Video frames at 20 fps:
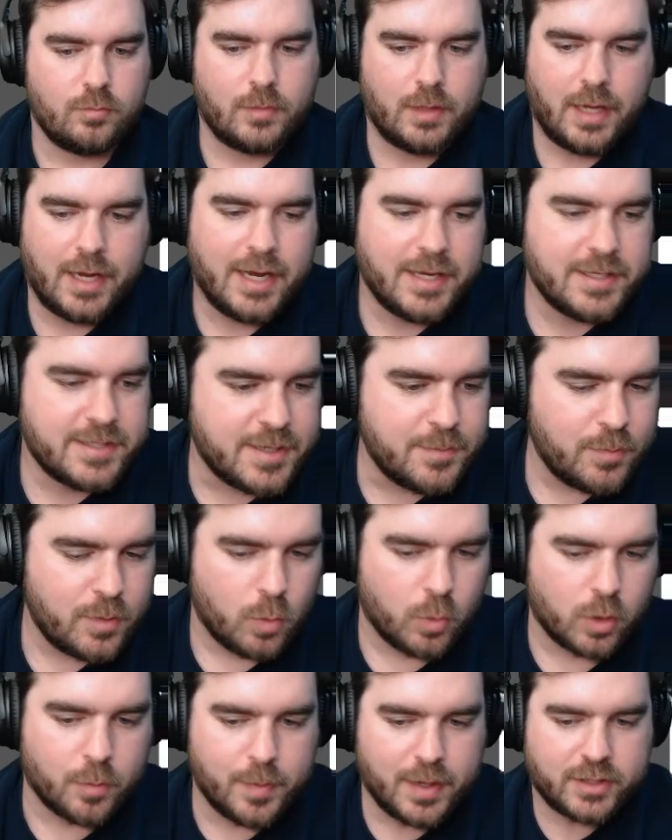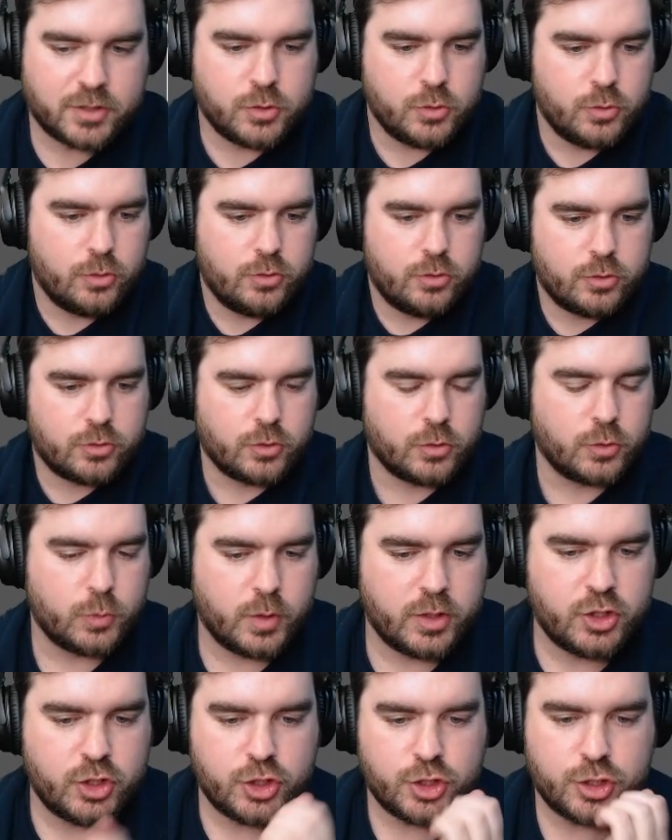Hey team, welcome back to Dukes on
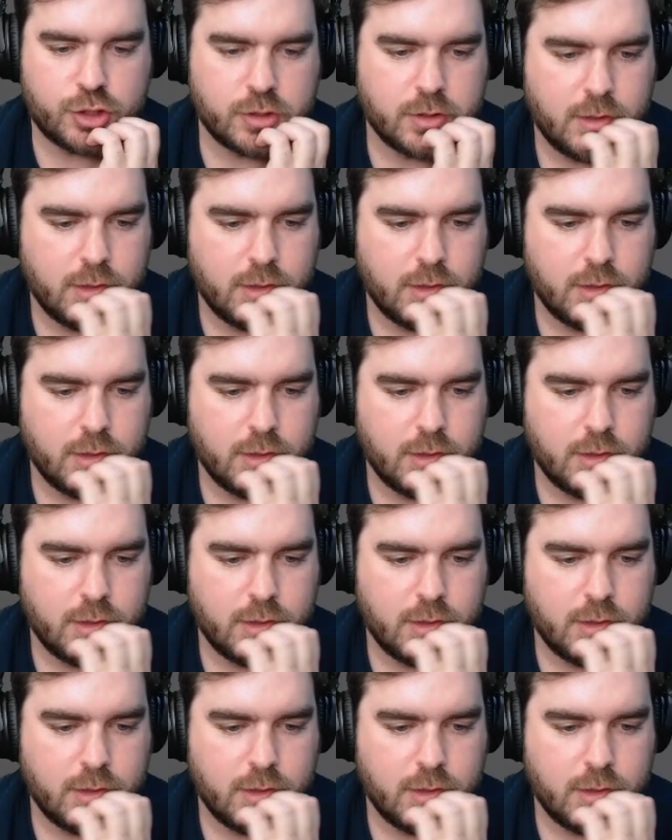Twitch.